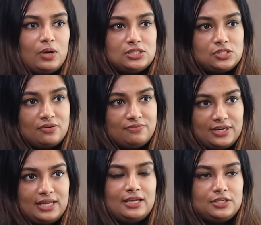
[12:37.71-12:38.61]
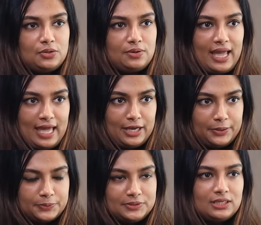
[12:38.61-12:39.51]
Once you have regained your hair
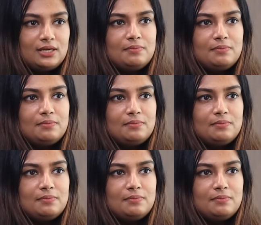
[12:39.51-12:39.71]
growth,